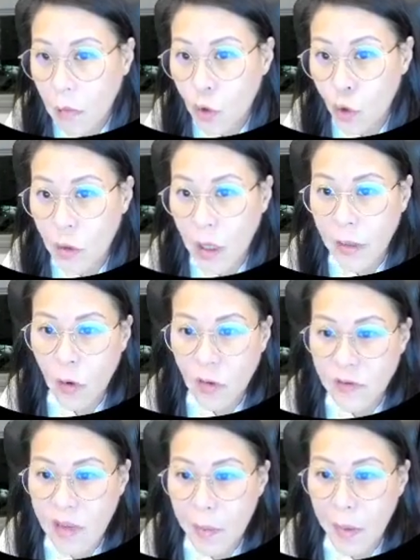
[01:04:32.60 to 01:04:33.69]
zhun you got
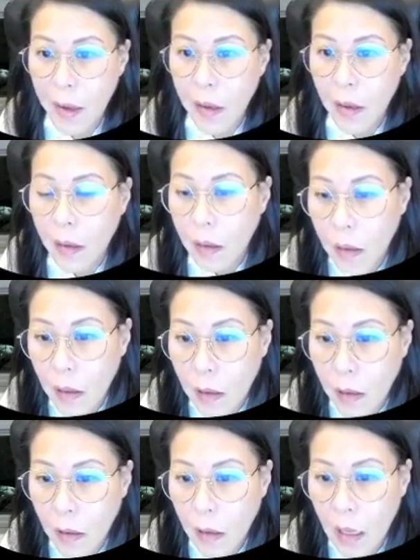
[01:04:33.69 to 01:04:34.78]
scam ah
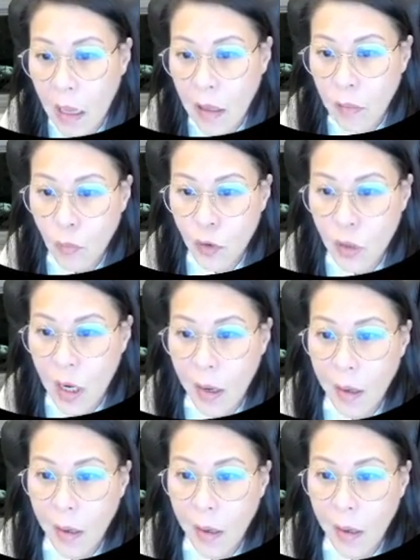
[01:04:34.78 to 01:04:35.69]
!huh!